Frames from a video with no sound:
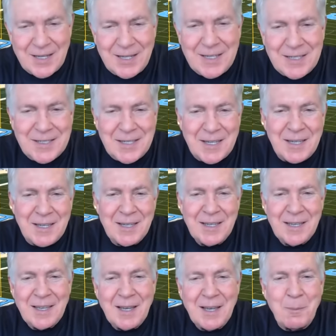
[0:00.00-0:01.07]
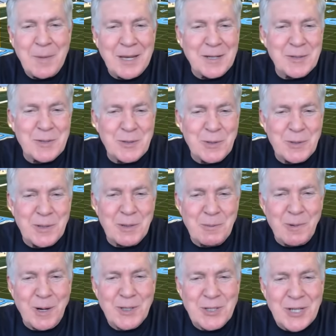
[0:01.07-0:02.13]
He's a, a minister that
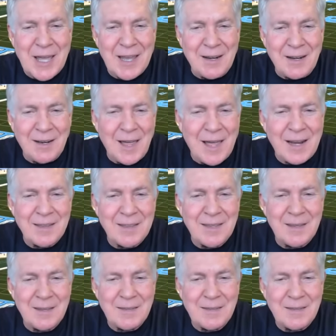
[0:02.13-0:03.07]
works out a lot of the,